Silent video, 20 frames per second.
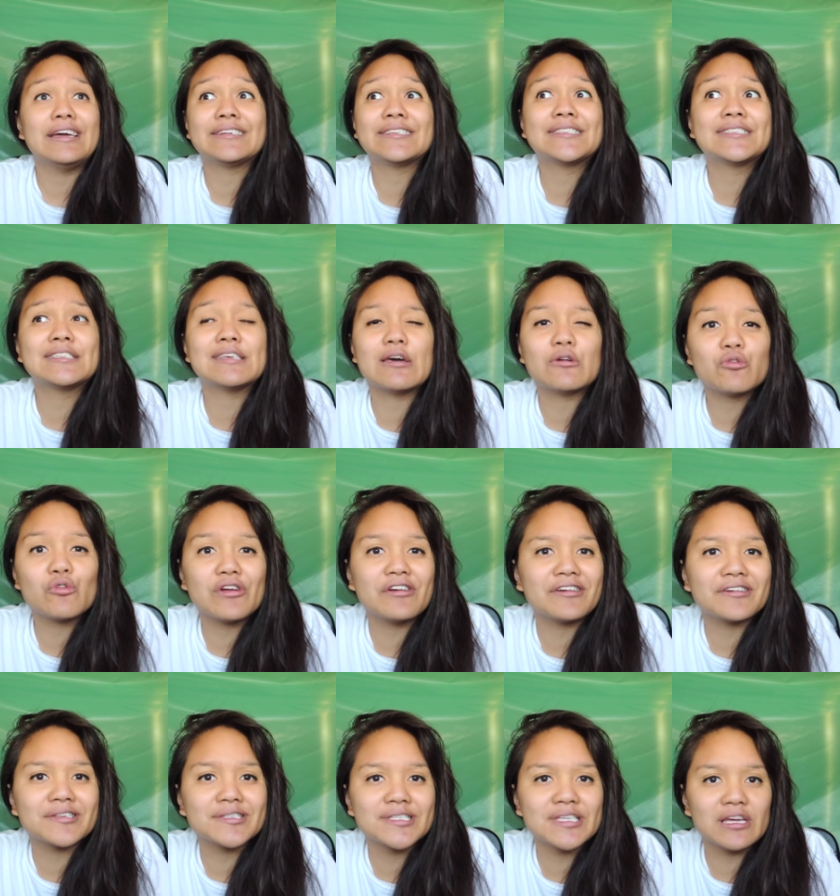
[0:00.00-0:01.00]
etc
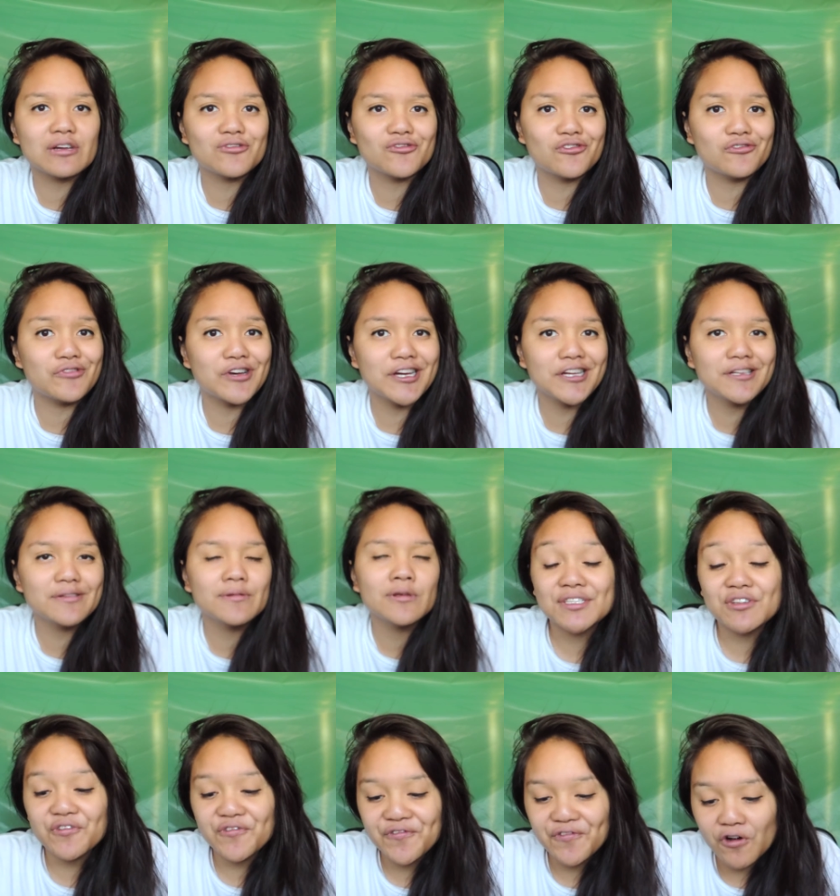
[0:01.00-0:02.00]
etc right
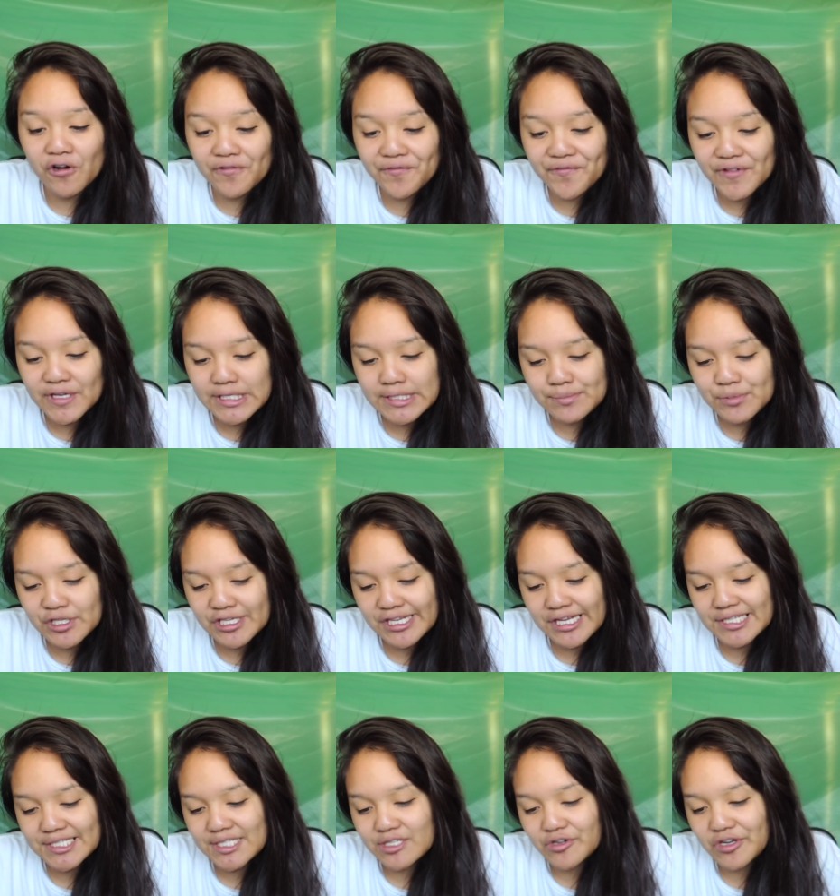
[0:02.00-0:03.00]
so on facebook
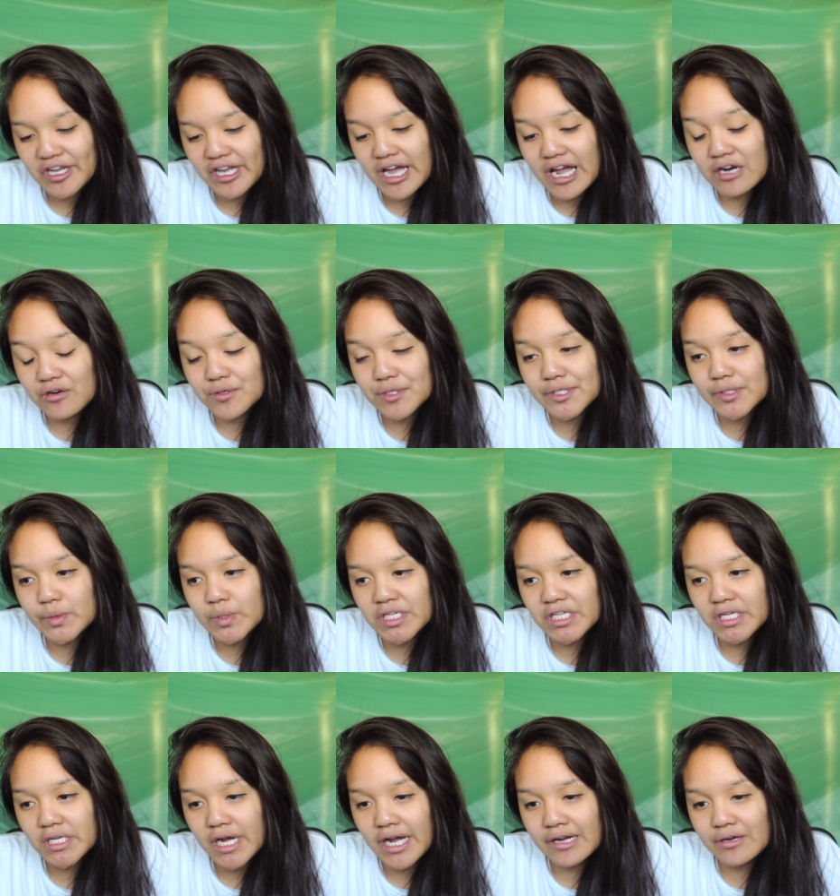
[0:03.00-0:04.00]
yesterday i was
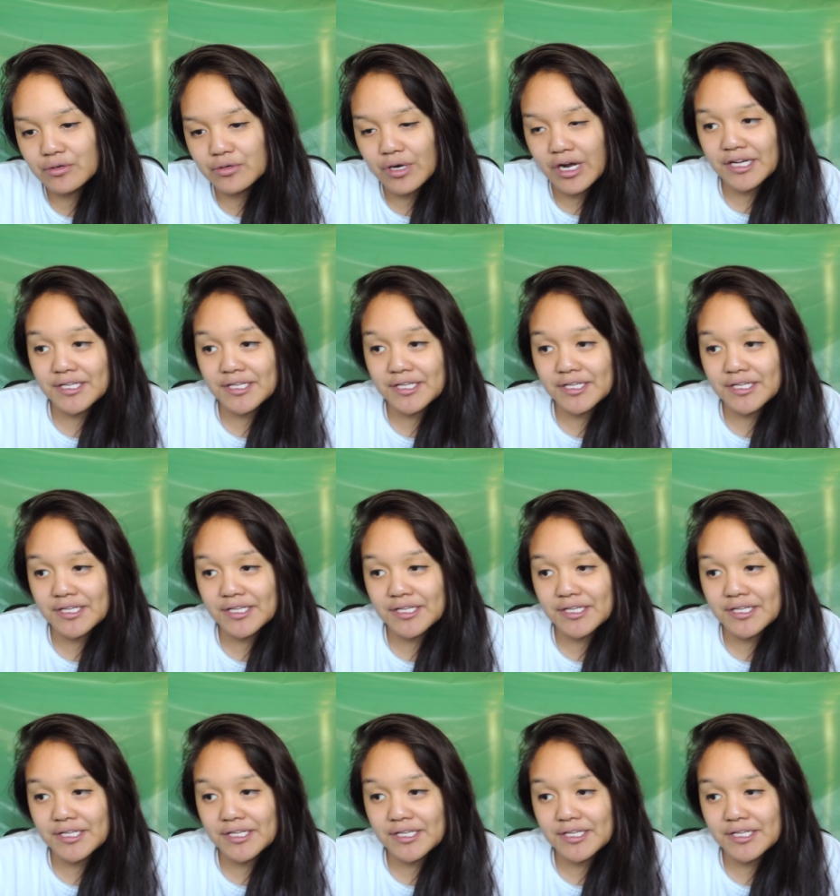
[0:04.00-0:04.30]
re I,